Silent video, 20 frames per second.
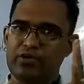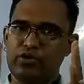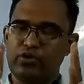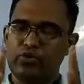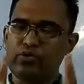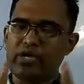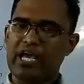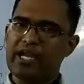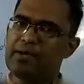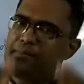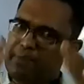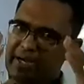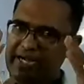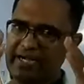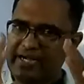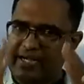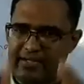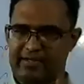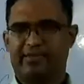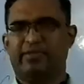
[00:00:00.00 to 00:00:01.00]
You can
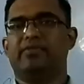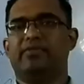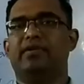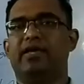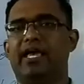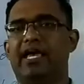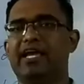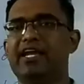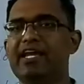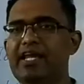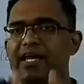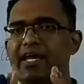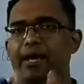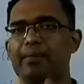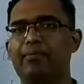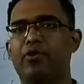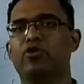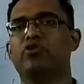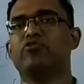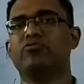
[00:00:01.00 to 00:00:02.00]
print any
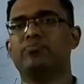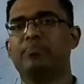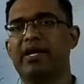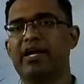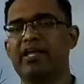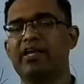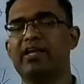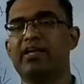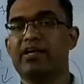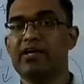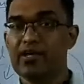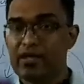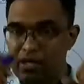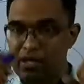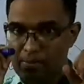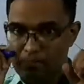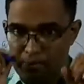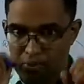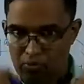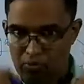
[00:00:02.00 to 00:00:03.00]
amount of money
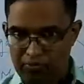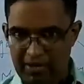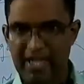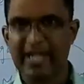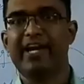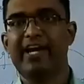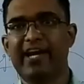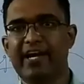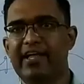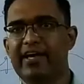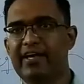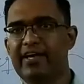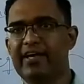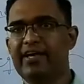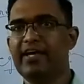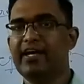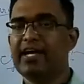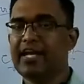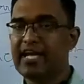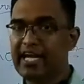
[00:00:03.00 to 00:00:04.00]

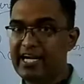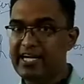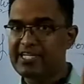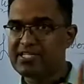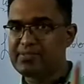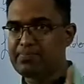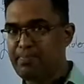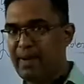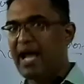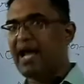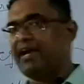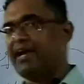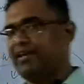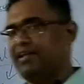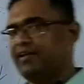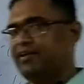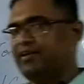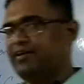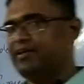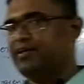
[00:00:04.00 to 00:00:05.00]
provided it is
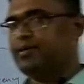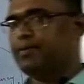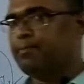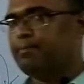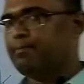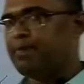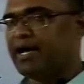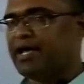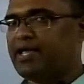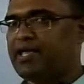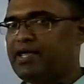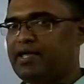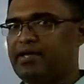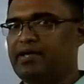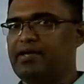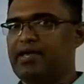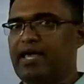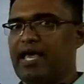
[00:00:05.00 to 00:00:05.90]
backed by